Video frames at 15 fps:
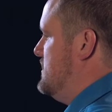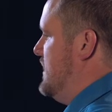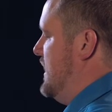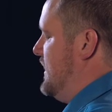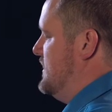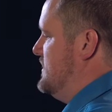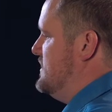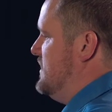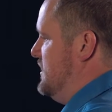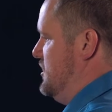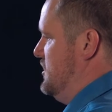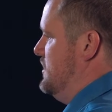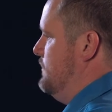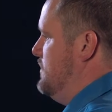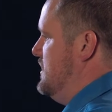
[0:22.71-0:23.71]
that
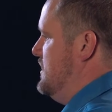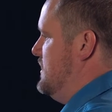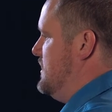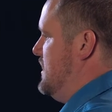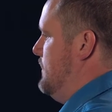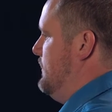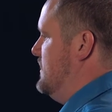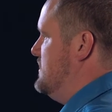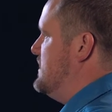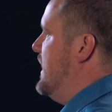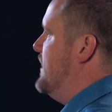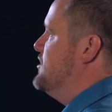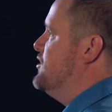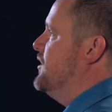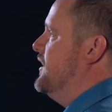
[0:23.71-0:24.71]
continued to become
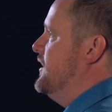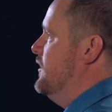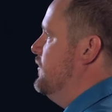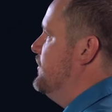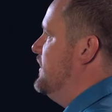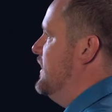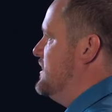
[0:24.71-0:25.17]
exaggerated over the